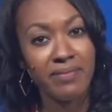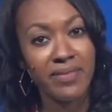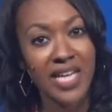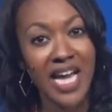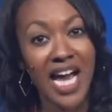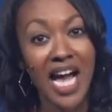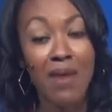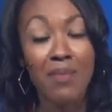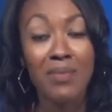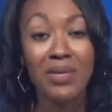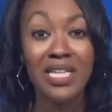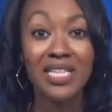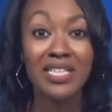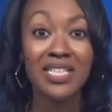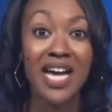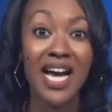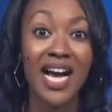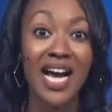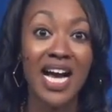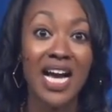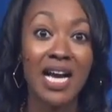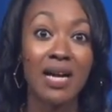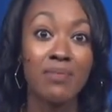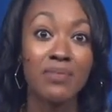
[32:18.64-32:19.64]
How many
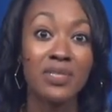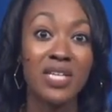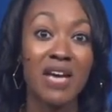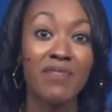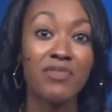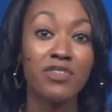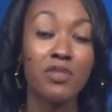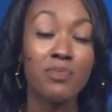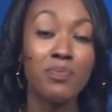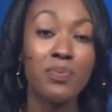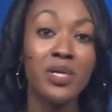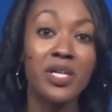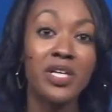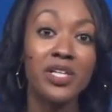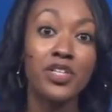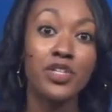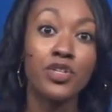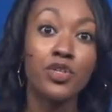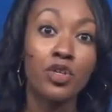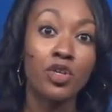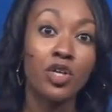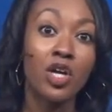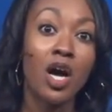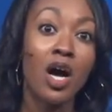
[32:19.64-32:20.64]
times have you put
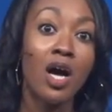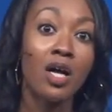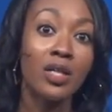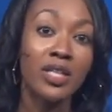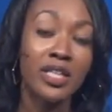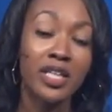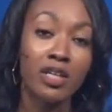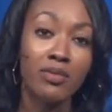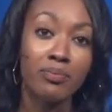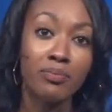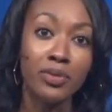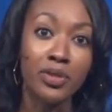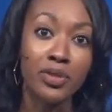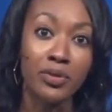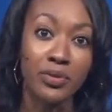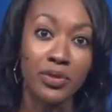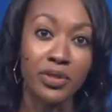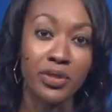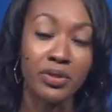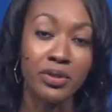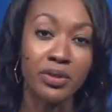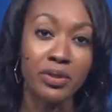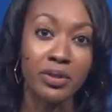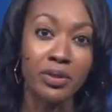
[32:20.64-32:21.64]
your calling on
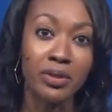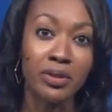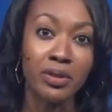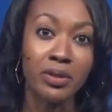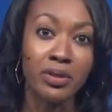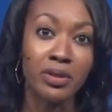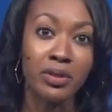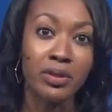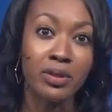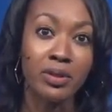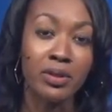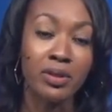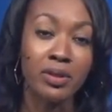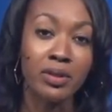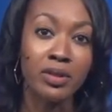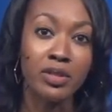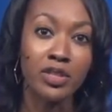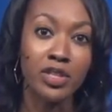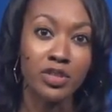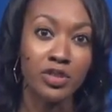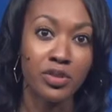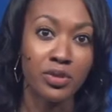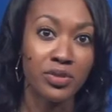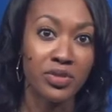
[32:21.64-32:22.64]
mute
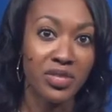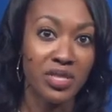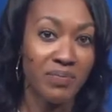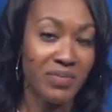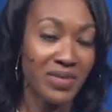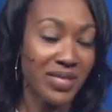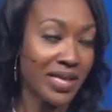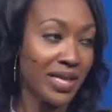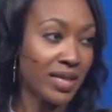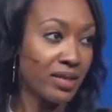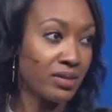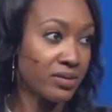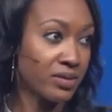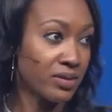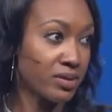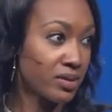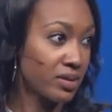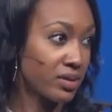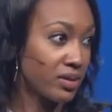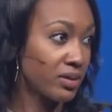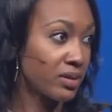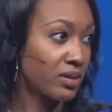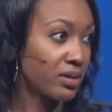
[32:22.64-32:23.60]
to do something else?